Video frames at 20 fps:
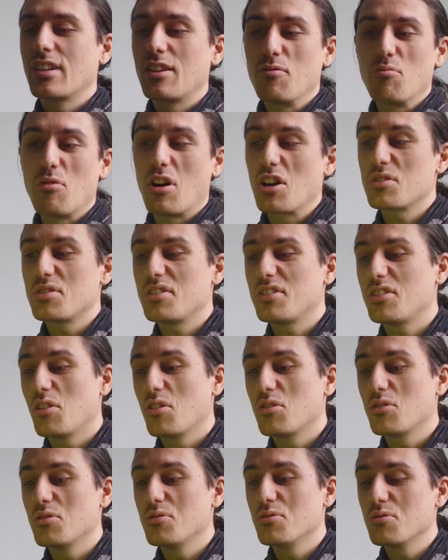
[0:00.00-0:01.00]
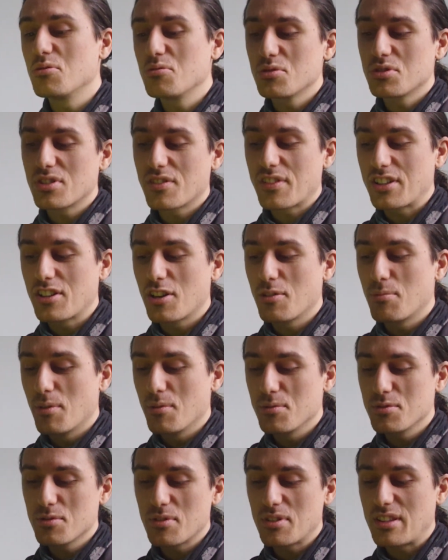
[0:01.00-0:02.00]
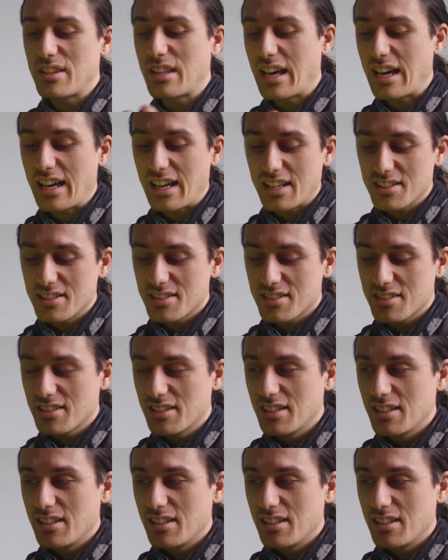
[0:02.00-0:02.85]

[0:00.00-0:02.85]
Works with goggles. I've had no problems with that.